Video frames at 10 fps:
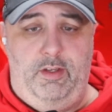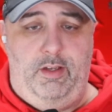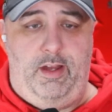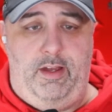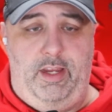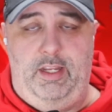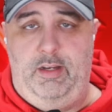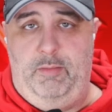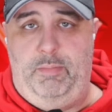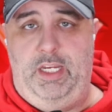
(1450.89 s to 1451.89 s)
and
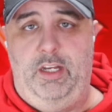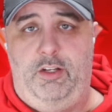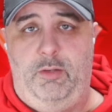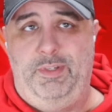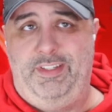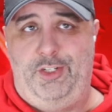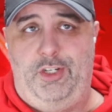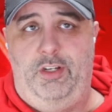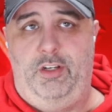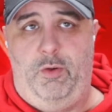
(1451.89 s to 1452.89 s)
be in a good
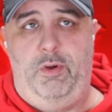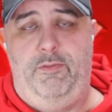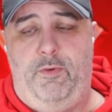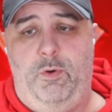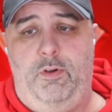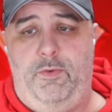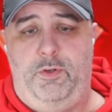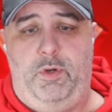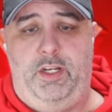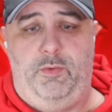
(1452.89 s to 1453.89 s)
position going forward for
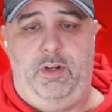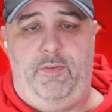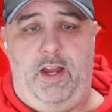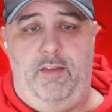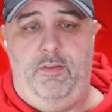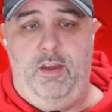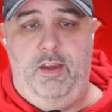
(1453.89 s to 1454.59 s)
2025.